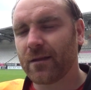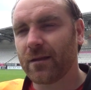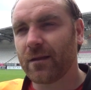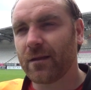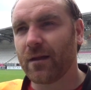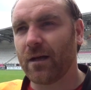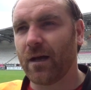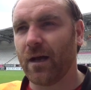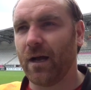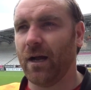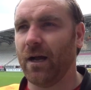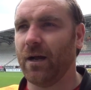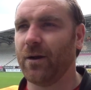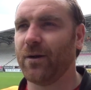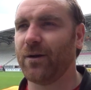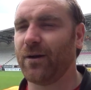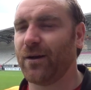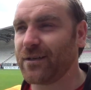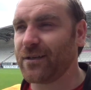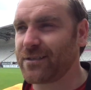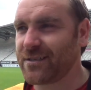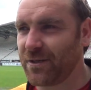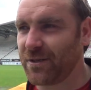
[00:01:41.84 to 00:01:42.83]

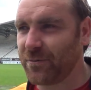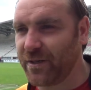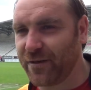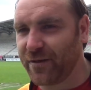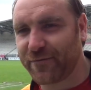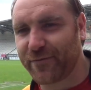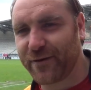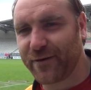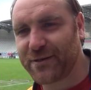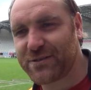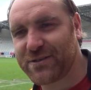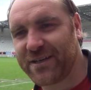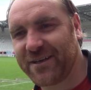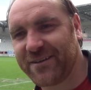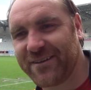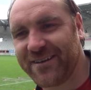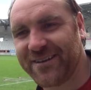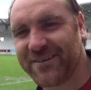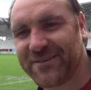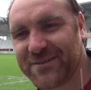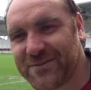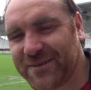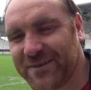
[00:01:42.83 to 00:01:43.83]
I said a bit of French out
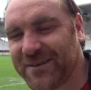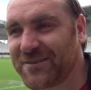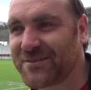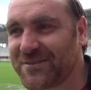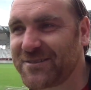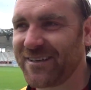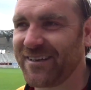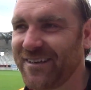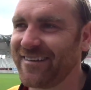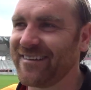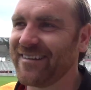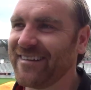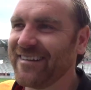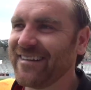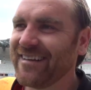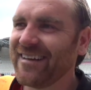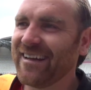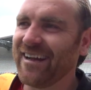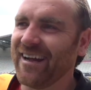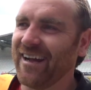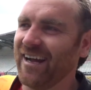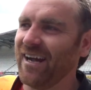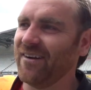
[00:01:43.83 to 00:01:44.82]
there as well. So,
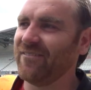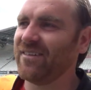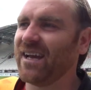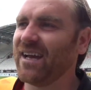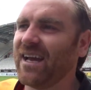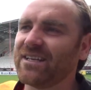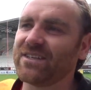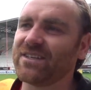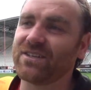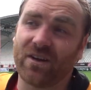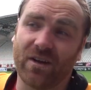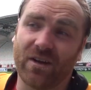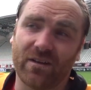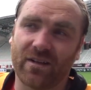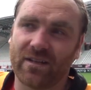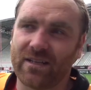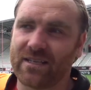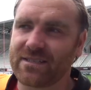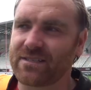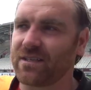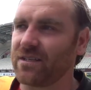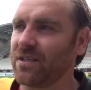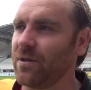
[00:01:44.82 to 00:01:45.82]
yeah, you know,
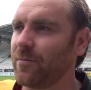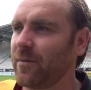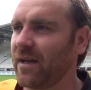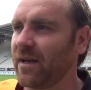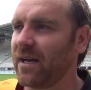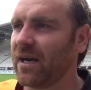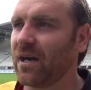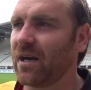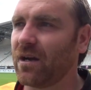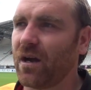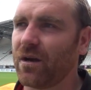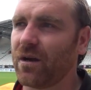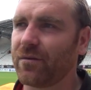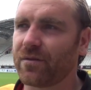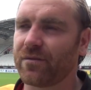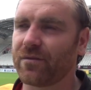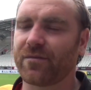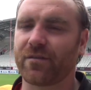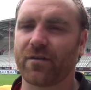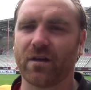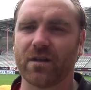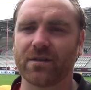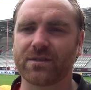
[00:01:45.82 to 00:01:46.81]
listen, you play over
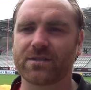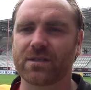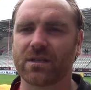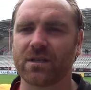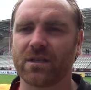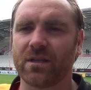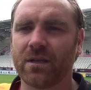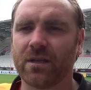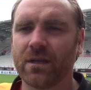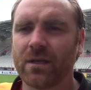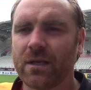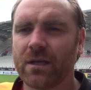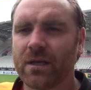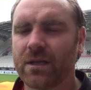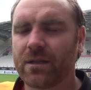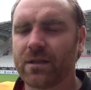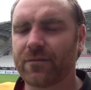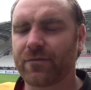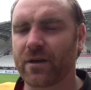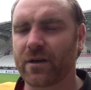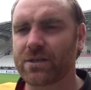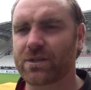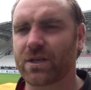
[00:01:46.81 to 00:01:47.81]
in France, and
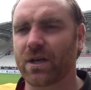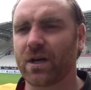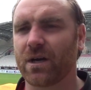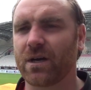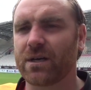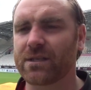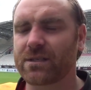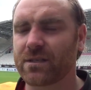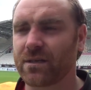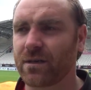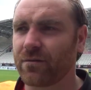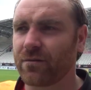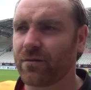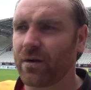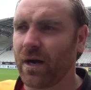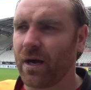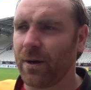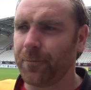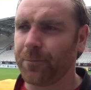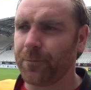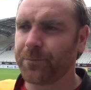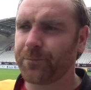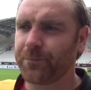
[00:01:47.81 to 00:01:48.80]
the French guys are,